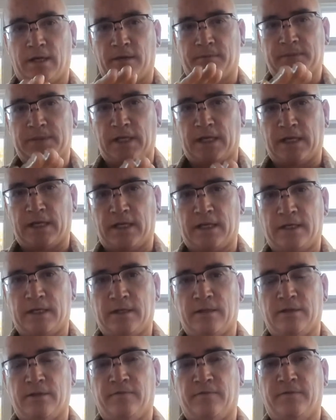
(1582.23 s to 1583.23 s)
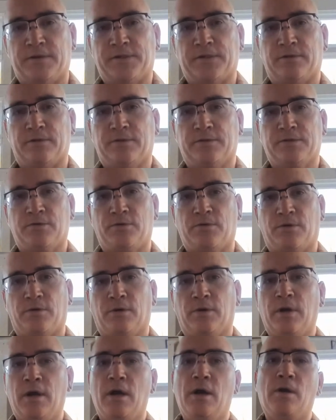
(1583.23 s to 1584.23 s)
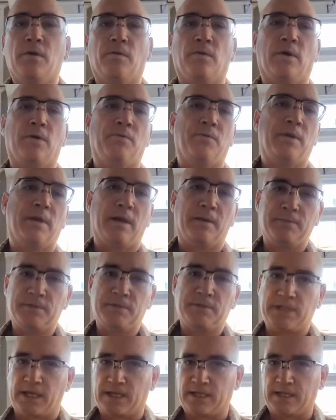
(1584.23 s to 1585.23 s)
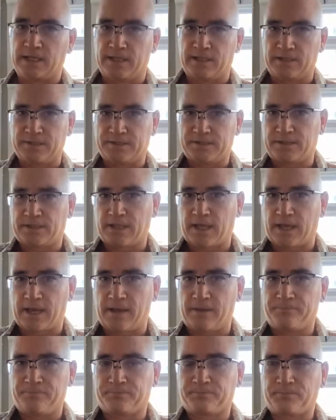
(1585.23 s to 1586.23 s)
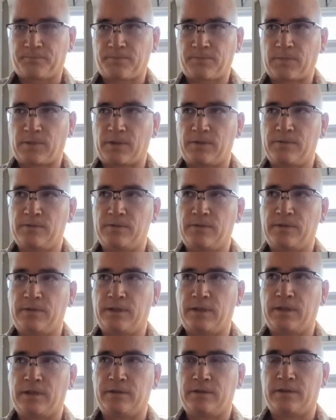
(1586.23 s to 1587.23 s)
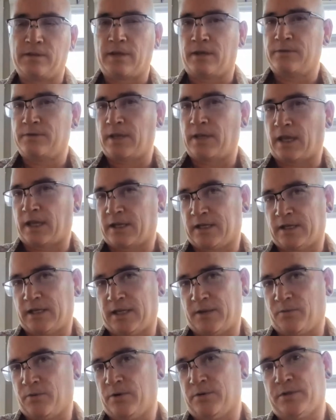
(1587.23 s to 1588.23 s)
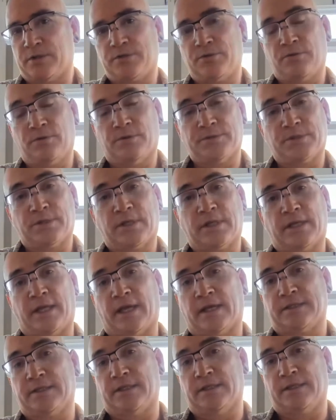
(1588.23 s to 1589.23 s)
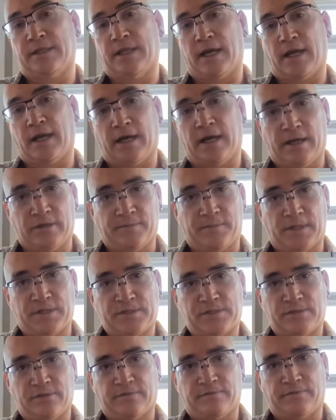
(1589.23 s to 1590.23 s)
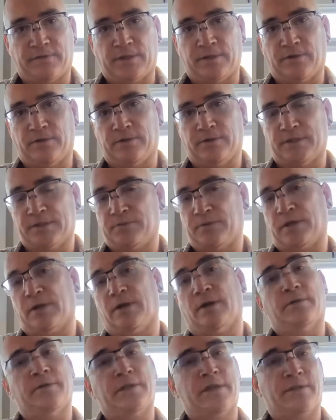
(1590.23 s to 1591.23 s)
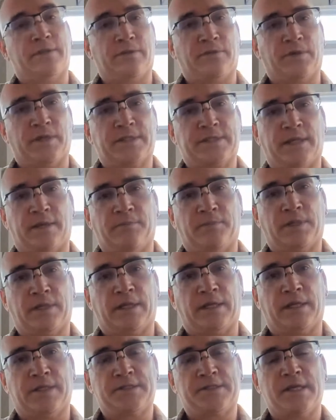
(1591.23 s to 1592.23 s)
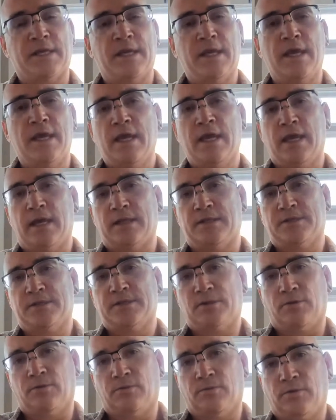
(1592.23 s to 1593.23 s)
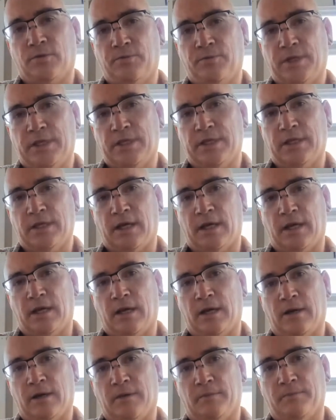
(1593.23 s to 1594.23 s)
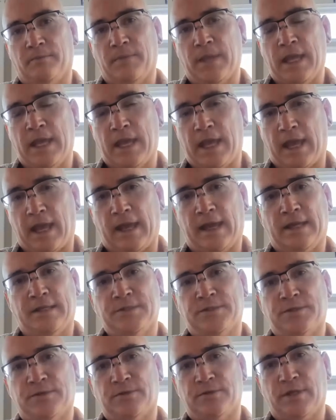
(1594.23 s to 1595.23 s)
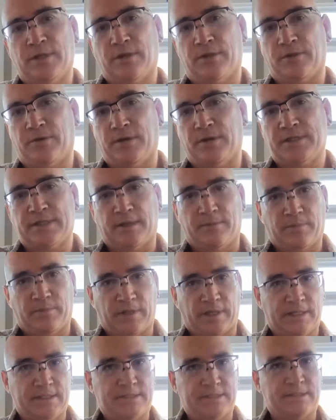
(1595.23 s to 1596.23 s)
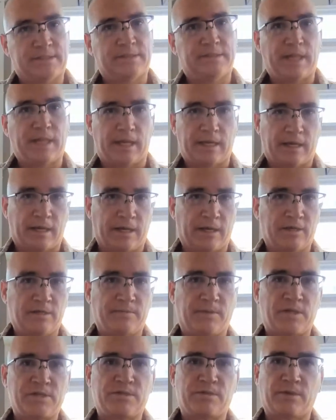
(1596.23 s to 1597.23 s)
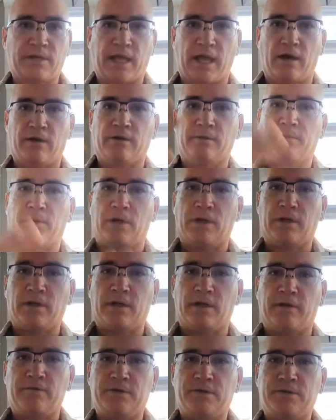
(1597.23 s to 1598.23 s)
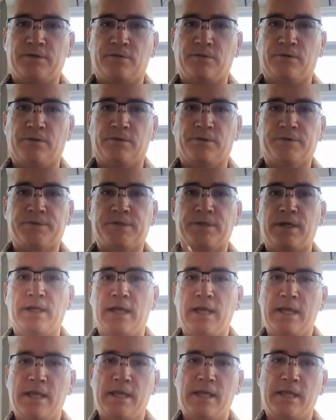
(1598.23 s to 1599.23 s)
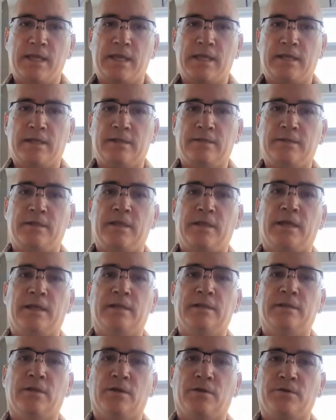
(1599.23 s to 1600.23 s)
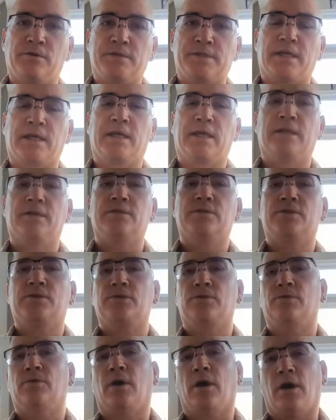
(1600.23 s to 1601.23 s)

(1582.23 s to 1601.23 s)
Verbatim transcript: updating the physical tool. What we update is that the that that connect, where the tools are connected, that higher dimensional field that we call the etheric templates. And so when we um, add to the etheric templates that higher dimensional counterpart of the tools, it then goes into